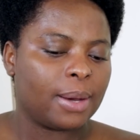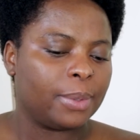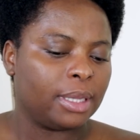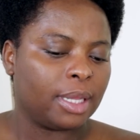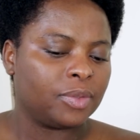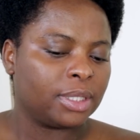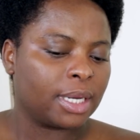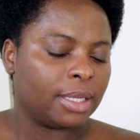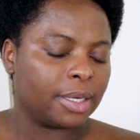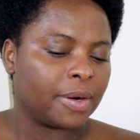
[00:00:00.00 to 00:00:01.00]
I would love to
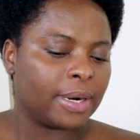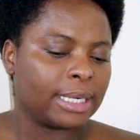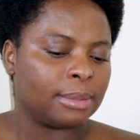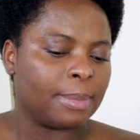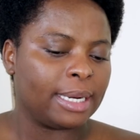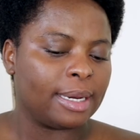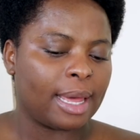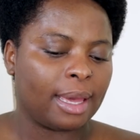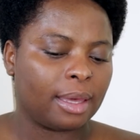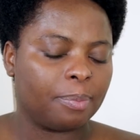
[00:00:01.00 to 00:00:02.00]
color correct my
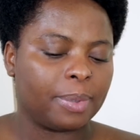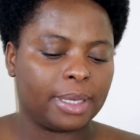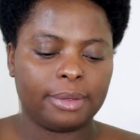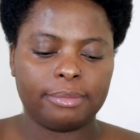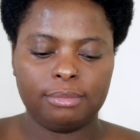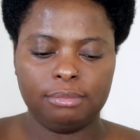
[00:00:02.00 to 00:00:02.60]
neck, but